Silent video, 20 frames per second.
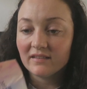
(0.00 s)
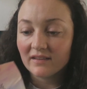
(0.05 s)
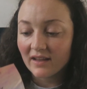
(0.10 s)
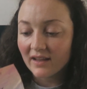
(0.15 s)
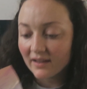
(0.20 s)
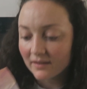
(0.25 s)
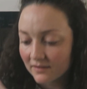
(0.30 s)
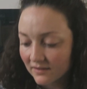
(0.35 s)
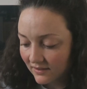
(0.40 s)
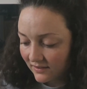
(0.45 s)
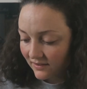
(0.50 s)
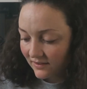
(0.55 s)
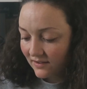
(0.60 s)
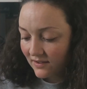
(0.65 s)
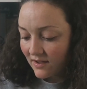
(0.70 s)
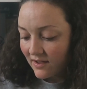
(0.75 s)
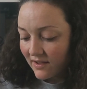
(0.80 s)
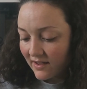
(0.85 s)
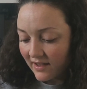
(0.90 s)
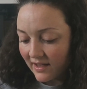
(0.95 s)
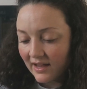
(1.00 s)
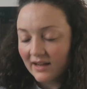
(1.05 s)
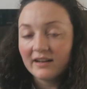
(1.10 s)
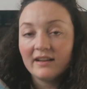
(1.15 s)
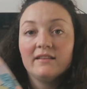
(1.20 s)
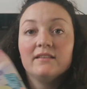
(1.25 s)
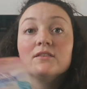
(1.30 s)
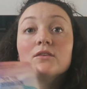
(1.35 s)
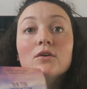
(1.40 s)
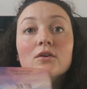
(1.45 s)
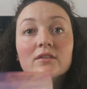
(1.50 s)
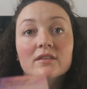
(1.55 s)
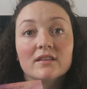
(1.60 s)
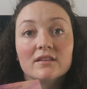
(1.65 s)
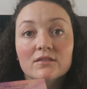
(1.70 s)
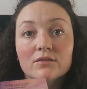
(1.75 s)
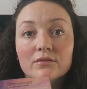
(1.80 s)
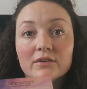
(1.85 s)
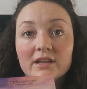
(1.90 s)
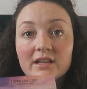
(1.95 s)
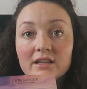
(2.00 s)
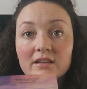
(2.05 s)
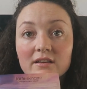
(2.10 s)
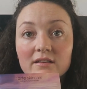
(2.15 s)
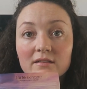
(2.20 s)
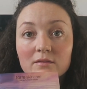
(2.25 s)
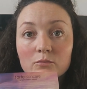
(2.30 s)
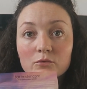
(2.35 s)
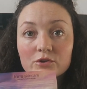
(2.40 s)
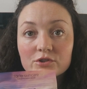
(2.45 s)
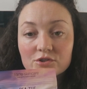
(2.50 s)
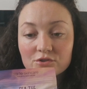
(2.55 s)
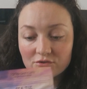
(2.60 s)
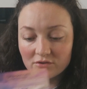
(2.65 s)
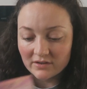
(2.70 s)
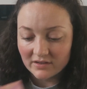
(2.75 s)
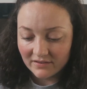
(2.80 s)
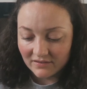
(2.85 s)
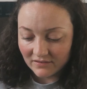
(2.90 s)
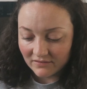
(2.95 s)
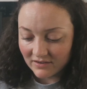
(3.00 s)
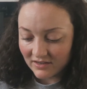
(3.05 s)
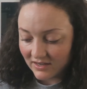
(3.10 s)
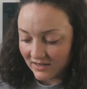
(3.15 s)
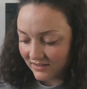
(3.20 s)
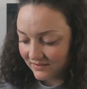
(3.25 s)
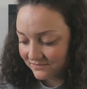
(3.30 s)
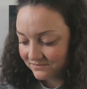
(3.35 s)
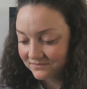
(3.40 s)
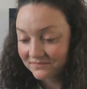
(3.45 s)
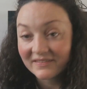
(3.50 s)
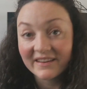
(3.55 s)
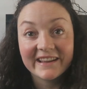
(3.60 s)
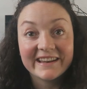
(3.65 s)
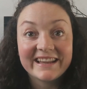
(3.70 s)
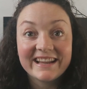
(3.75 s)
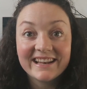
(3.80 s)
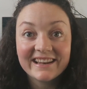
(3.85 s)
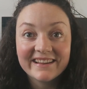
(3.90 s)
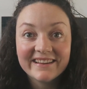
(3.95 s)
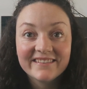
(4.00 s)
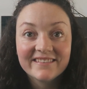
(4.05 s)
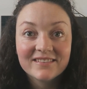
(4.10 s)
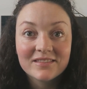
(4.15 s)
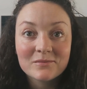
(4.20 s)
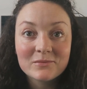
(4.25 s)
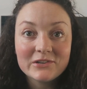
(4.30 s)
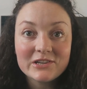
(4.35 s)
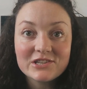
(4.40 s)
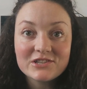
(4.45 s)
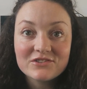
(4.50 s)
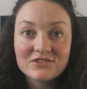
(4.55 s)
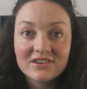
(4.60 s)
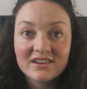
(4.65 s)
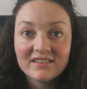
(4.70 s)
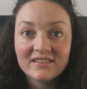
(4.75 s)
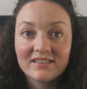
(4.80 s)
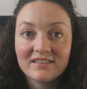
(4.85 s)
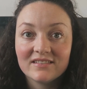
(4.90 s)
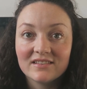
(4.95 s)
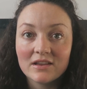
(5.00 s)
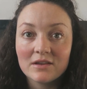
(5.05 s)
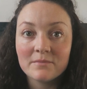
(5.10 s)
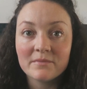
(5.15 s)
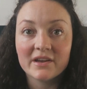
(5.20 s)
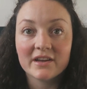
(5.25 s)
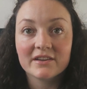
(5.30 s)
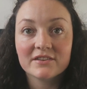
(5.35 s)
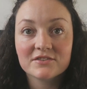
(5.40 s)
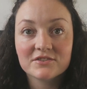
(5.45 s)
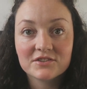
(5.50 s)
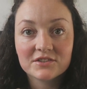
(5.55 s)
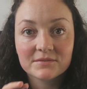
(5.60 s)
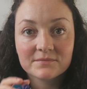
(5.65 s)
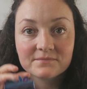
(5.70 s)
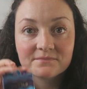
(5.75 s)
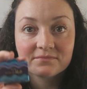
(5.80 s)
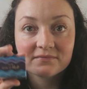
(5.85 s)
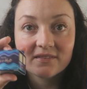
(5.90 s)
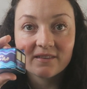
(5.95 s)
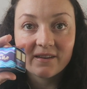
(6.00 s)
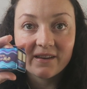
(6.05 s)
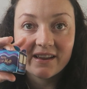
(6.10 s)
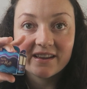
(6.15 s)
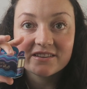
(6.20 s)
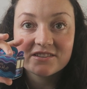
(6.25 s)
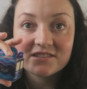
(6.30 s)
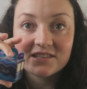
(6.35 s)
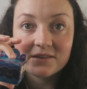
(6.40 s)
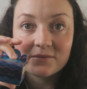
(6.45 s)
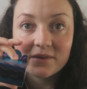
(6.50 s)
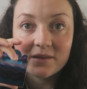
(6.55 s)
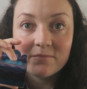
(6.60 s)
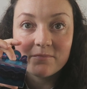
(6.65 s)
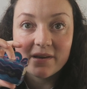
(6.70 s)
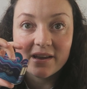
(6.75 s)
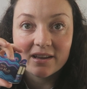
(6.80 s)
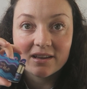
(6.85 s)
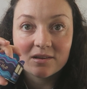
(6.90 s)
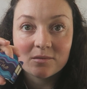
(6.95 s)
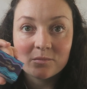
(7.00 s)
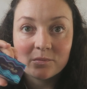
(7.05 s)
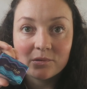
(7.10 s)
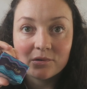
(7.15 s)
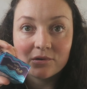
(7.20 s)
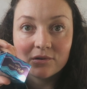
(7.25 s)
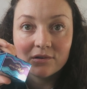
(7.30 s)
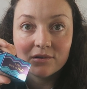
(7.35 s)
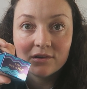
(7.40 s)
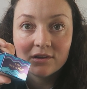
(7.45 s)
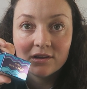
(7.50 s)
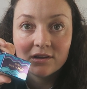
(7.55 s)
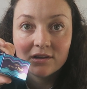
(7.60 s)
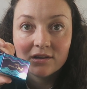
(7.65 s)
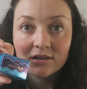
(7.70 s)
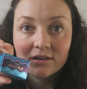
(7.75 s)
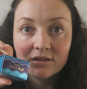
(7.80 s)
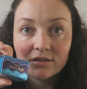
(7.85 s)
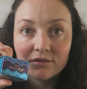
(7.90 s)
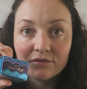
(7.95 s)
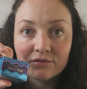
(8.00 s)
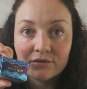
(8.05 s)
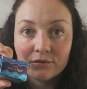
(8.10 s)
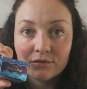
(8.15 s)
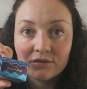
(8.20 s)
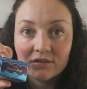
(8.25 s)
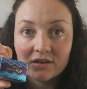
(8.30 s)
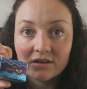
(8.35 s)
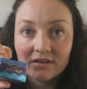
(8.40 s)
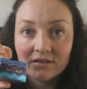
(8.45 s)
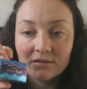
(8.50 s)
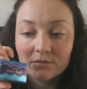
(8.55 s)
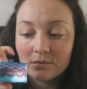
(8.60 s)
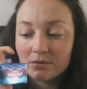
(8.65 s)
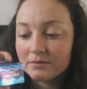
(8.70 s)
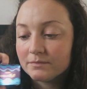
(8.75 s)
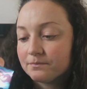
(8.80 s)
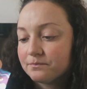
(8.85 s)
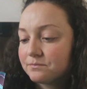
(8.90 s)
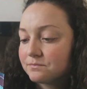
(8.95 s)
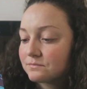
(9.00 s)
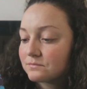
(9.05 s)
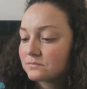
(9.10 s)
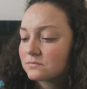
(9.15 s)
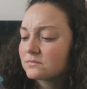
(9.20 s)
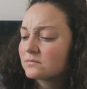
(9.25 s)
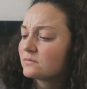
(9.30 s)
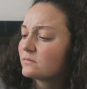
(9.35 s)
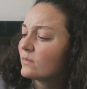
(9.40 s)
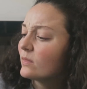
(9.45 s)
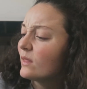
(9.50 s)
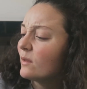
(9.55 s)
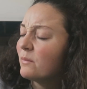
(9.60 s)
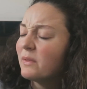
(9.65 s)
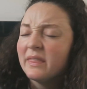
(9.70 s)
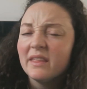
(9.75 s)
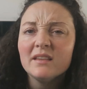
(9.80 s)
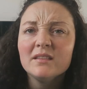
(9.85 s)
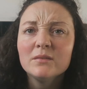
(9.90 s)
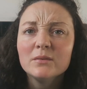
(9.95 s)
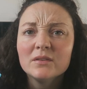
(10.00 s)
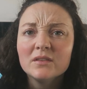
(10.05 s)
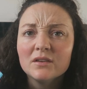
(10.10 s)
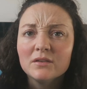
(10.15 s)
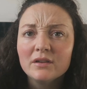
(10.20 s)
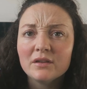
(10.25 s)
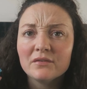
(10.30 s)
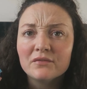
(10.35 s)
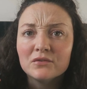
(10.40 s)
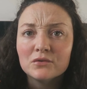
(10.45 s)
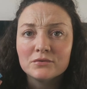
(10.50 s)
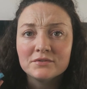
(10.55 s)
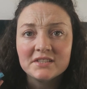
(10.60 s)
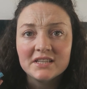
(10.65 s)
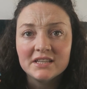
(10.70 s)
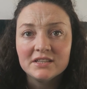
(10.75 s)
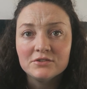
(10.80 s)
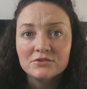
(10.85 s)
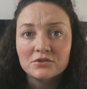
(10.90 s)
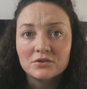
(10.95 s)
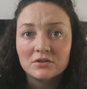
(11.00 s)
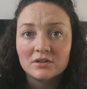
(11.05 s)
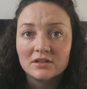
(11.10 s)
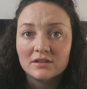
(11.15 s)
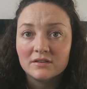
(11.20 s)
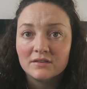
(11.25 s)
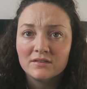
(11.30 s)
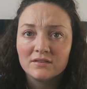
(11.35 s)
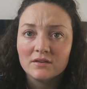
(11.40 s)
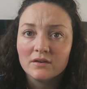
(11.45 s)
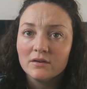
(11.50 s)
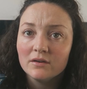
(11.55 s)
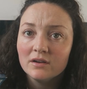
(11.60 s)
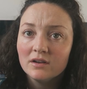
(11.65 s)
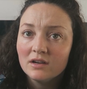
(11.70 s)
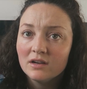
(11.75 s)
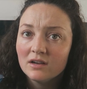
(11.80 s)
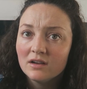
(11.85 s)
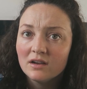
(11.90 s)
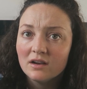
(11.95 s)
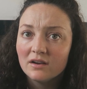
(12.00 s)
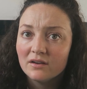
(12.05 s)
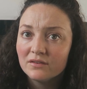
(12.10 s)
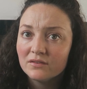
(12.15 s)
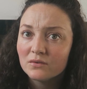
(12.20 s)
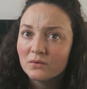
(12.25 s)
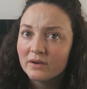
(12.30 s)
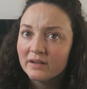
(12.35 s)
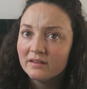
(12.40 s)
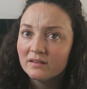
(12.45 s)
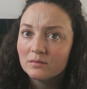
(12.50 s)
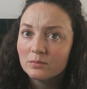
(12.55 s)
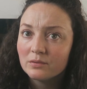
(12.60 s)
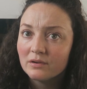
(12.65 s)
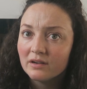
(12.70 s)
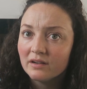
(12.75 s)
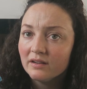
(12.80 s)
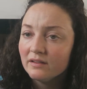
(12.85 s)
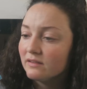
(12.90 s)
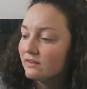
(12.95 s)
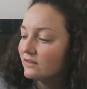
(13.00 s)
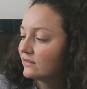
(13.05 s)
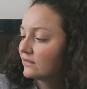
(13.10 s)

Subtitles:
set. And it's got this really nice moisturiser in it. And I liked the moisturiser so much, I actually went back and bought the full size one. But this was only $14, so I was quite surprised